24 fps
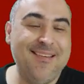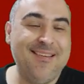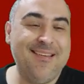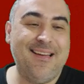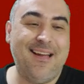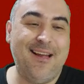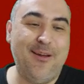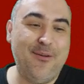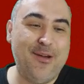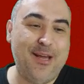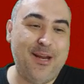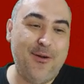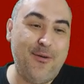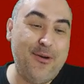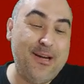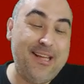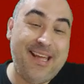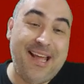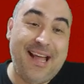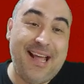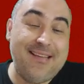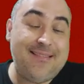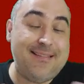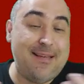Now we can only
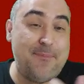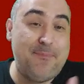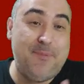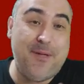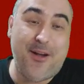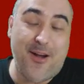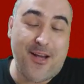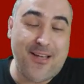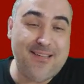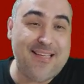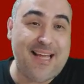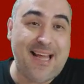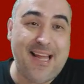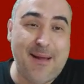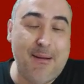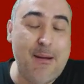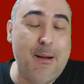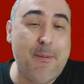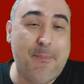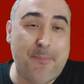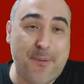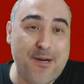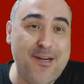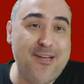guess that because I
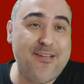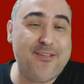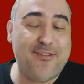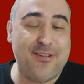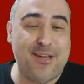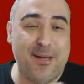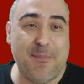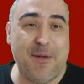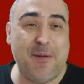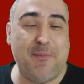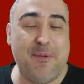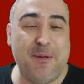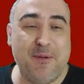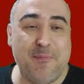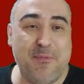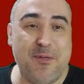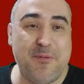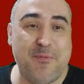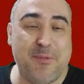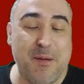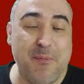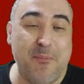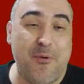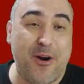am a person, I
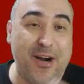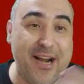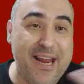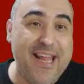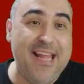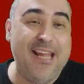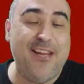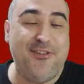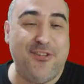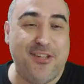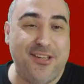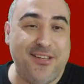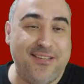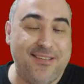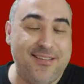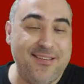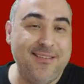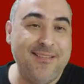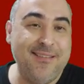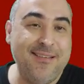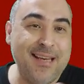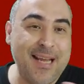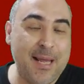must be more agent.